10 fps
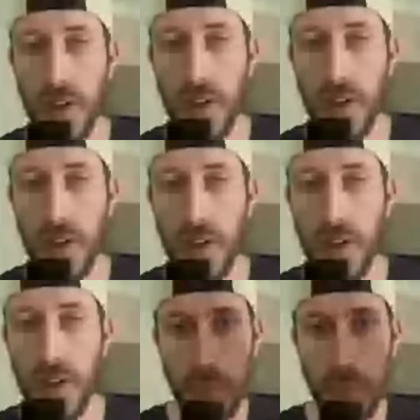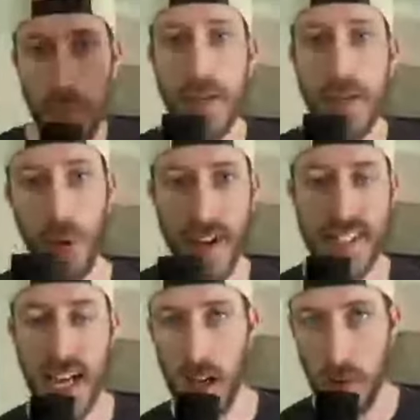Going to give you guys a complete
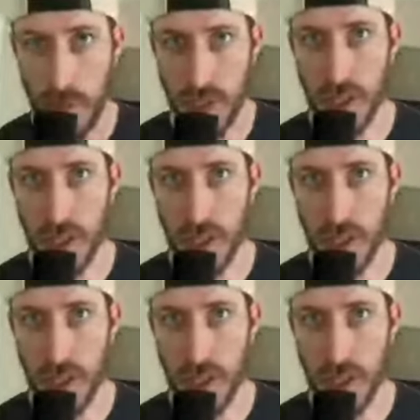breakdown,